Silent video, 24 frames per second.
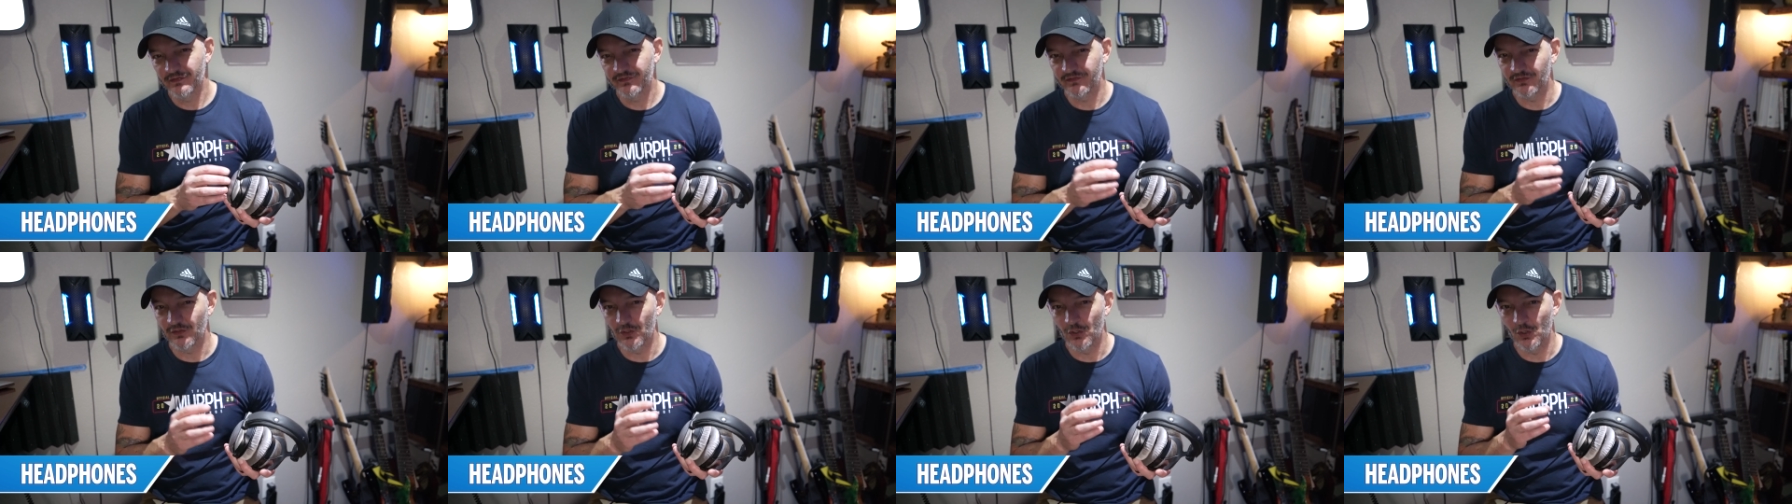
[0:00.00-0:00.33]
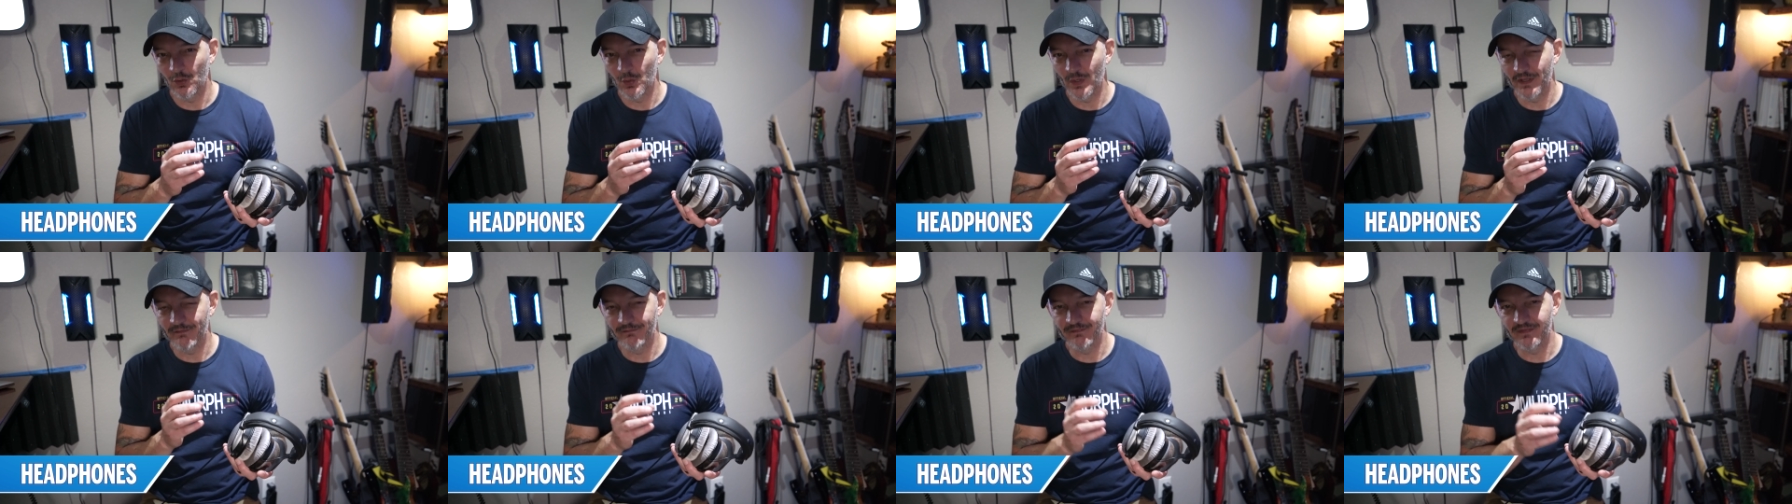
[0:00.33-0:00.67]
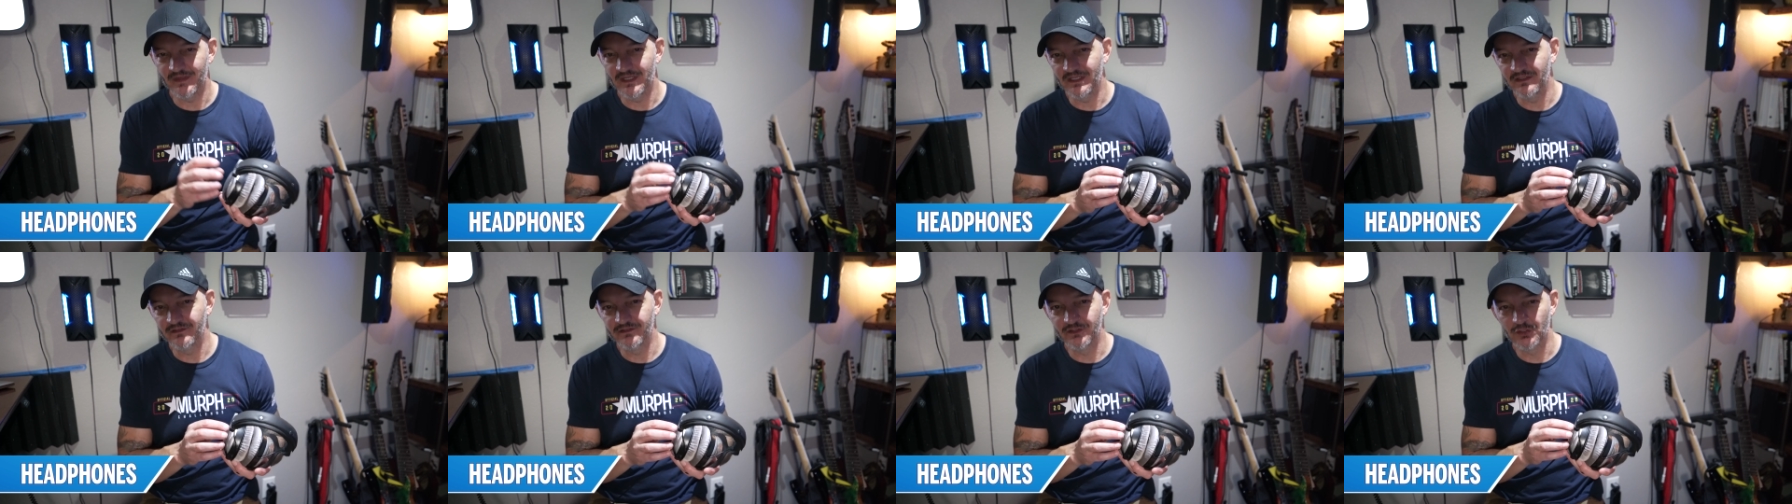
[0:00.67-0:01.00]
so if
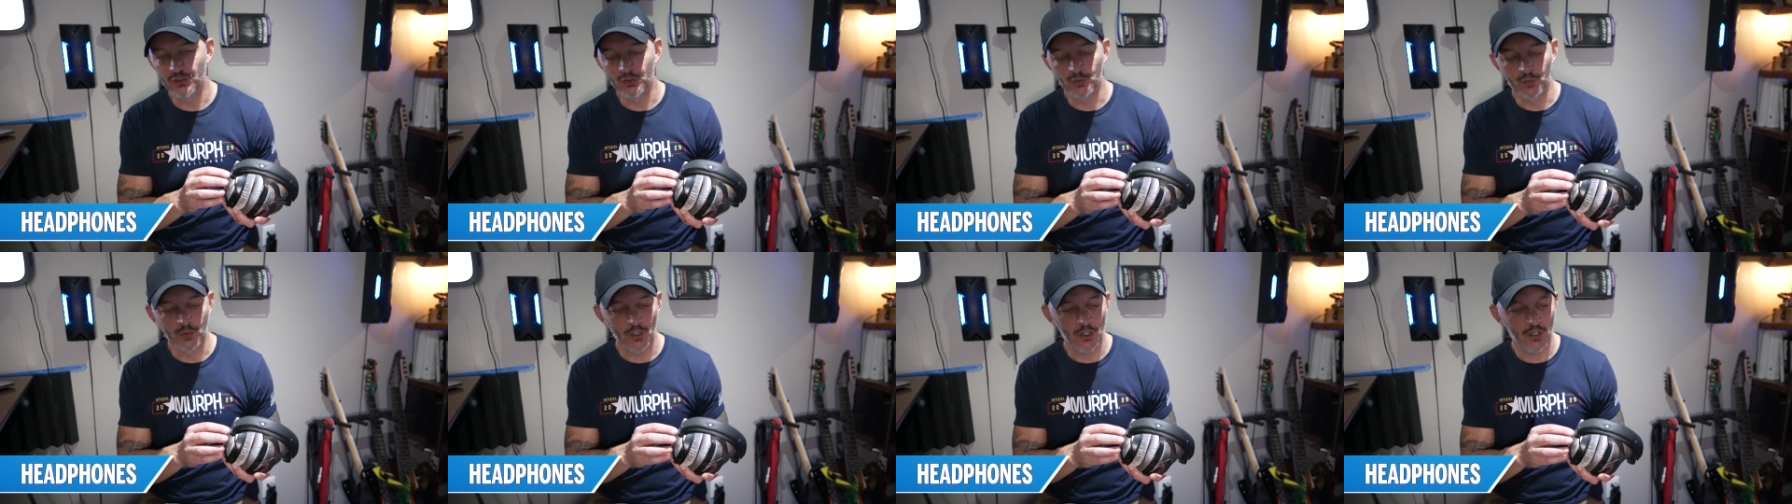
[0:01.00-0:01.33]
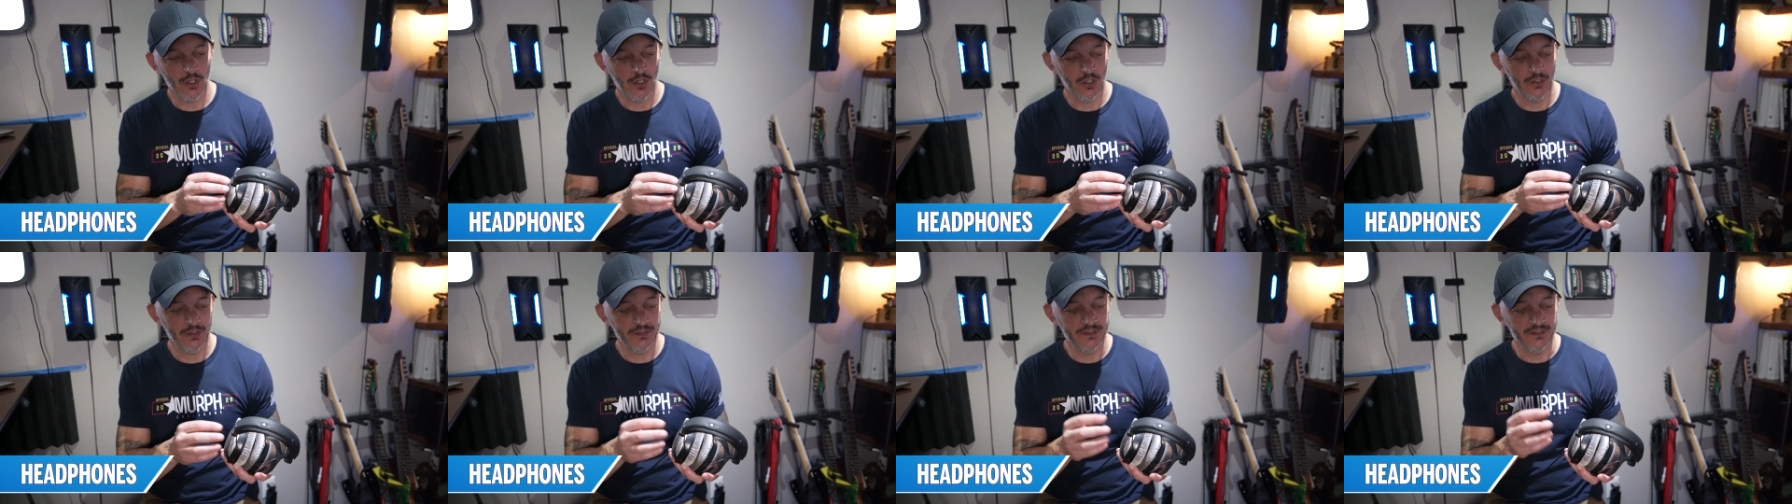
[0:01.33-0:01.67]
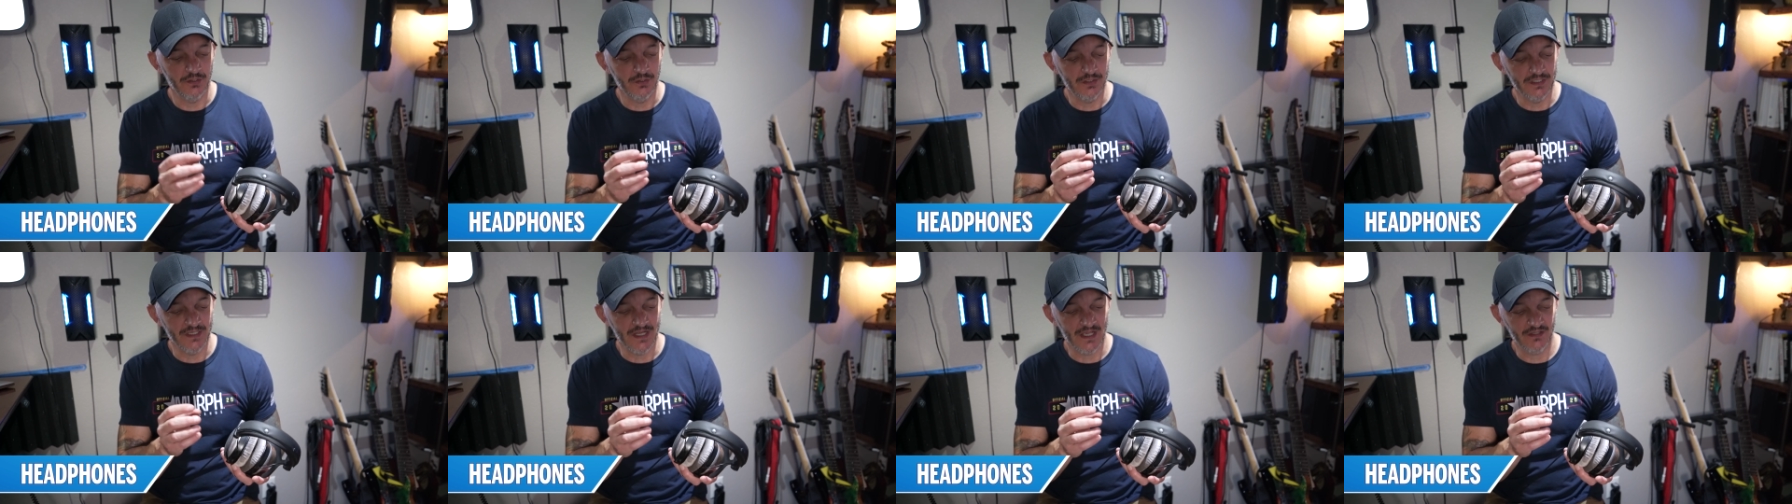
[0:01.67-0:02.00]
things go wrong,
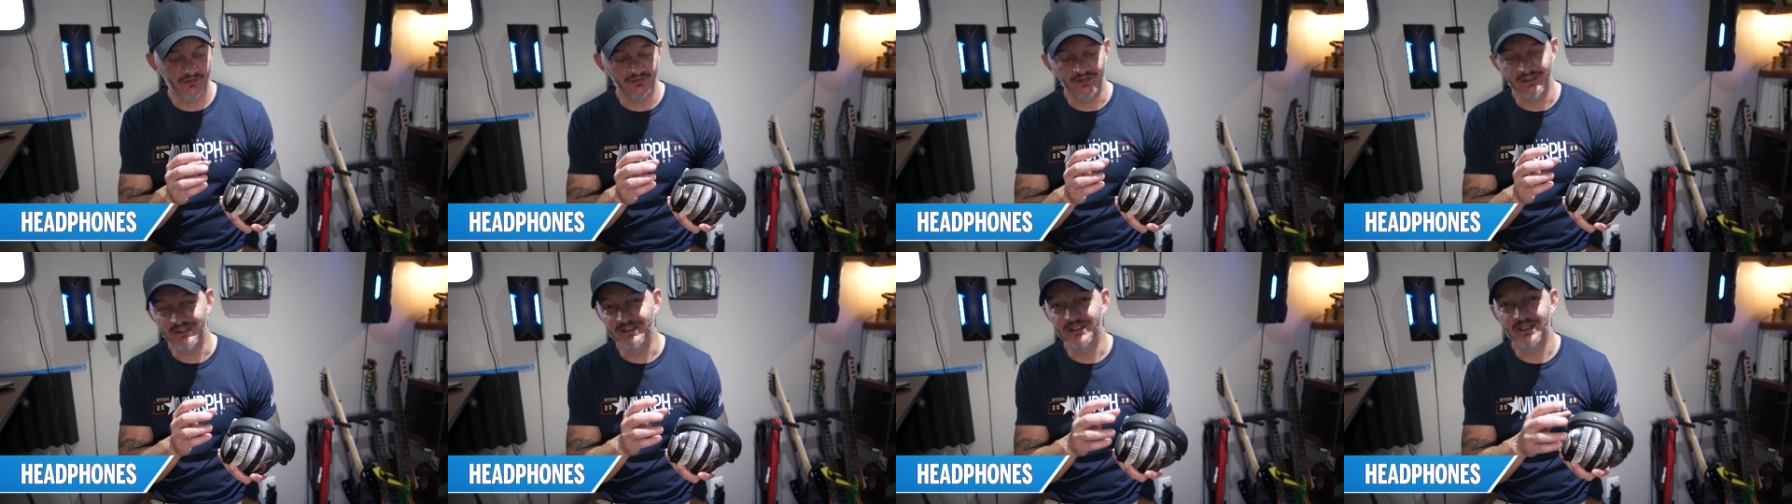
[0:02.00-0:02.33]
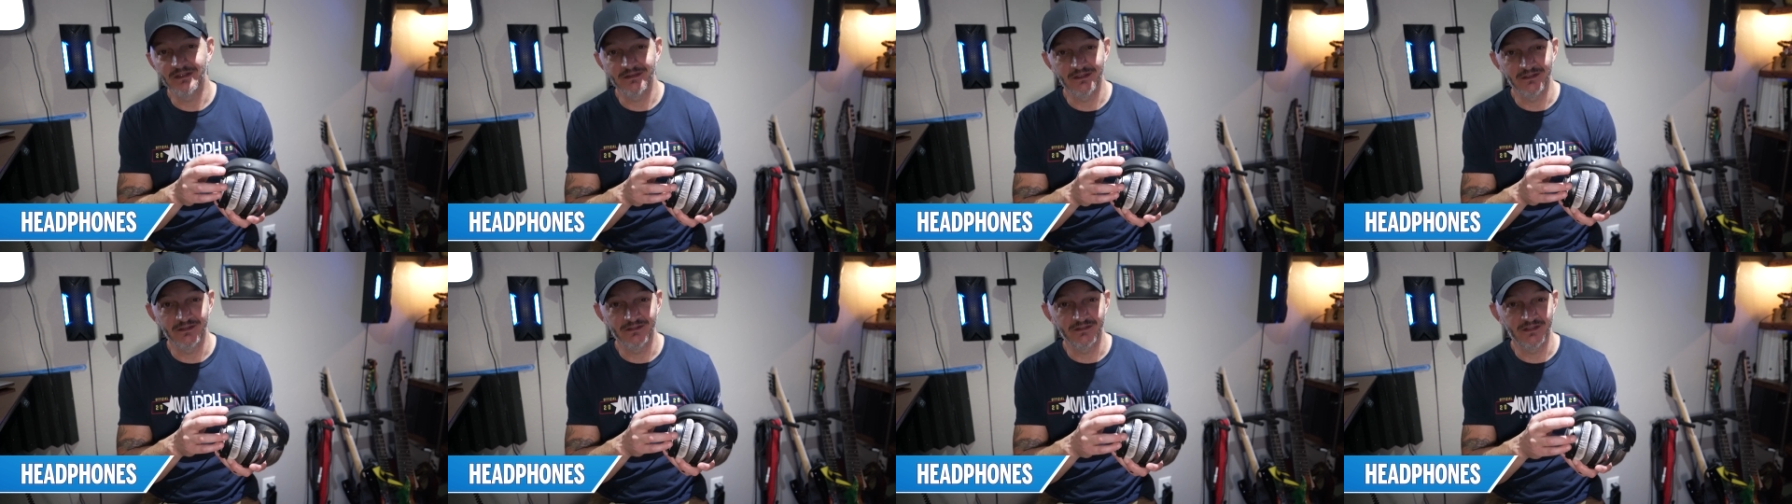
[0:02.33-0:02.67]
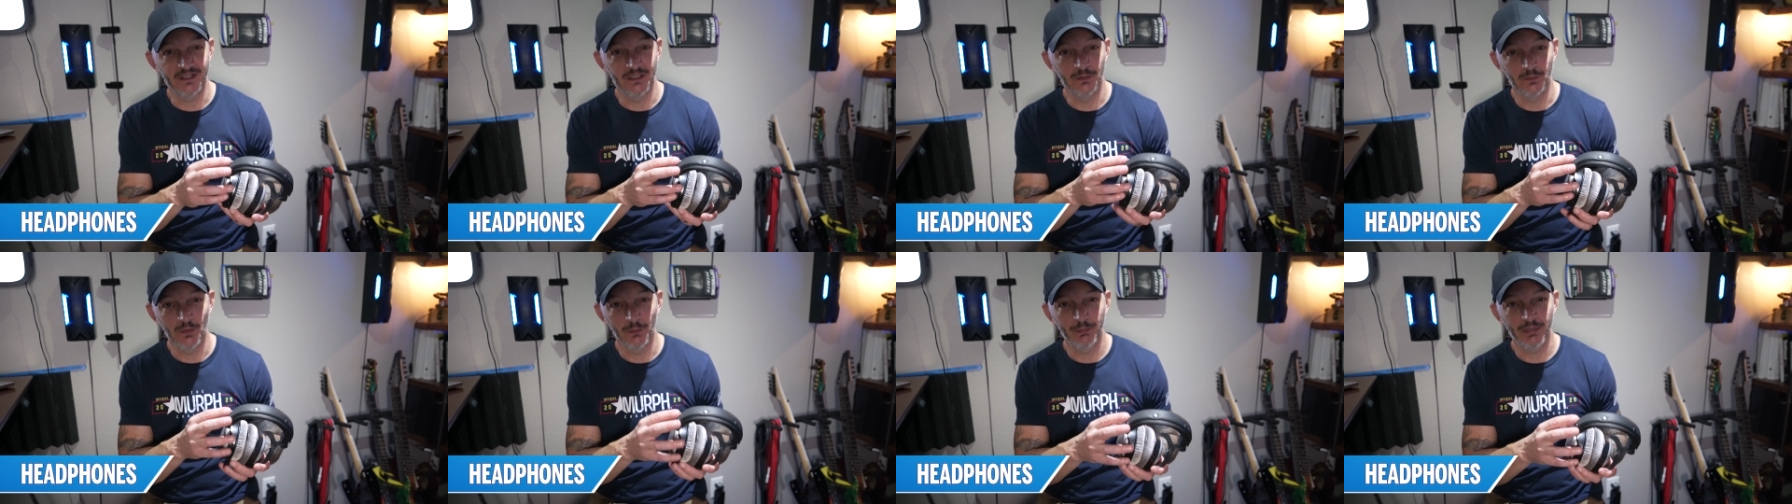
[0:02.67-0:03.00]
you can actually get this
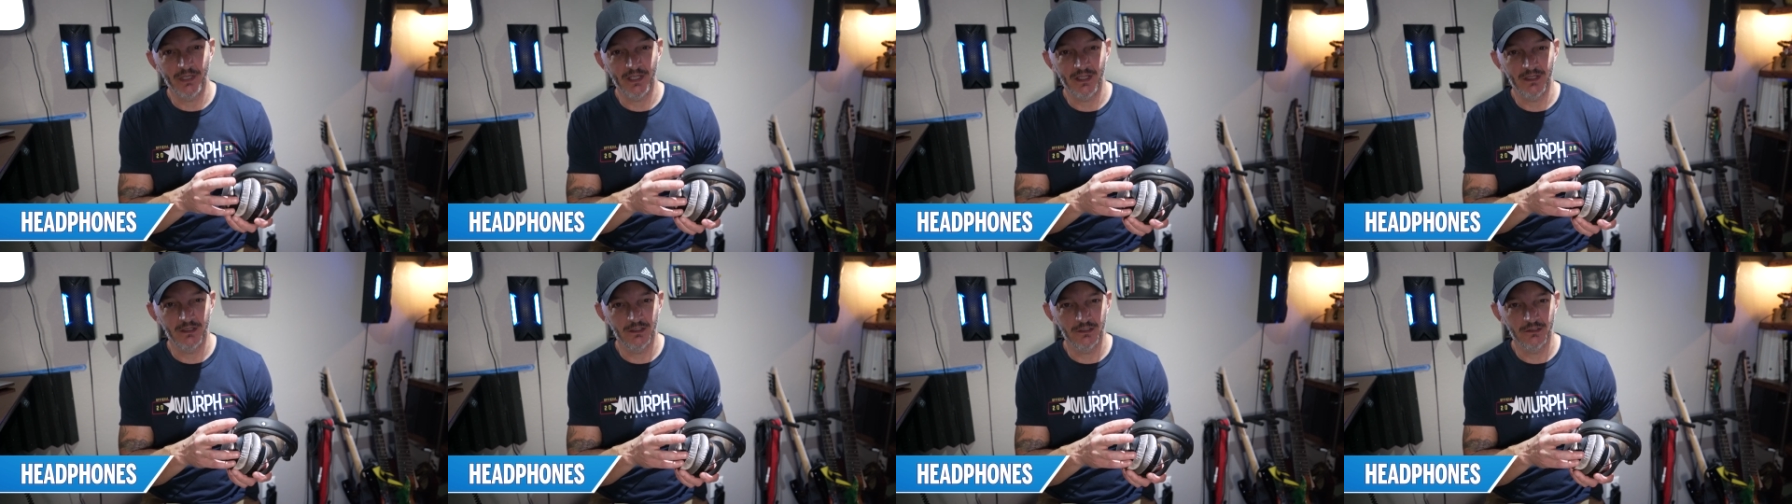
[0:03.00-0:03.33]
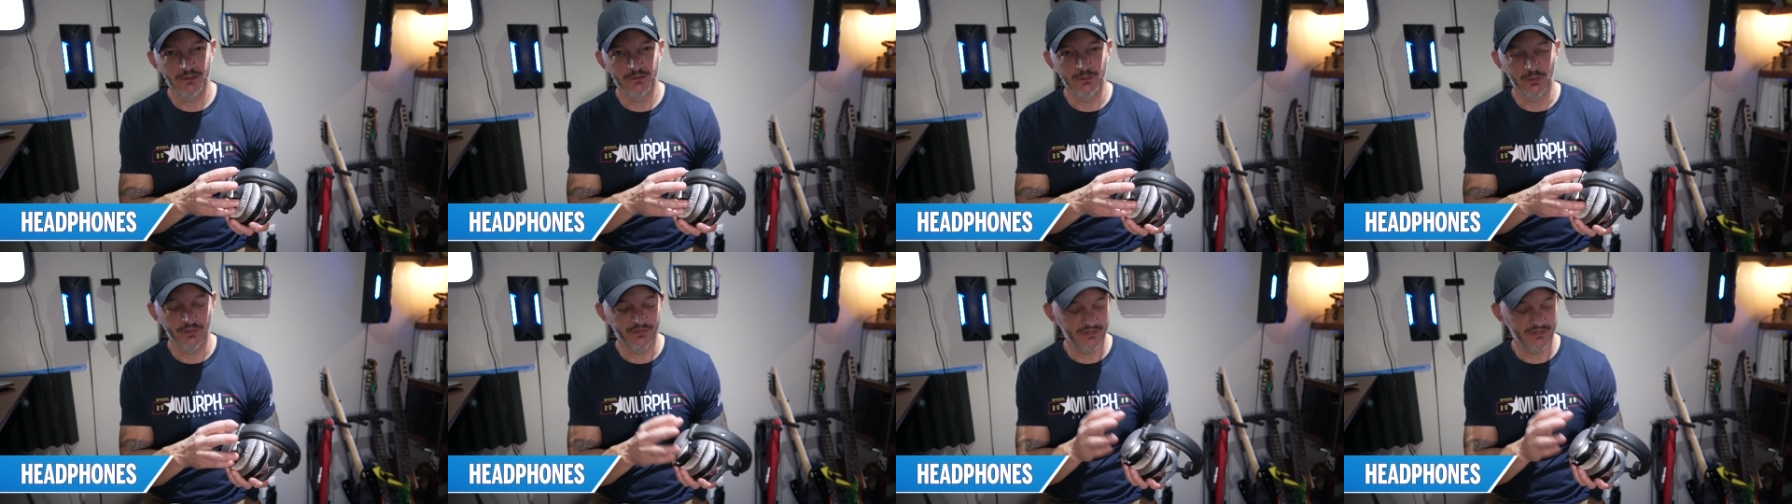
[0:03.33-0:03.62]
thing repaired,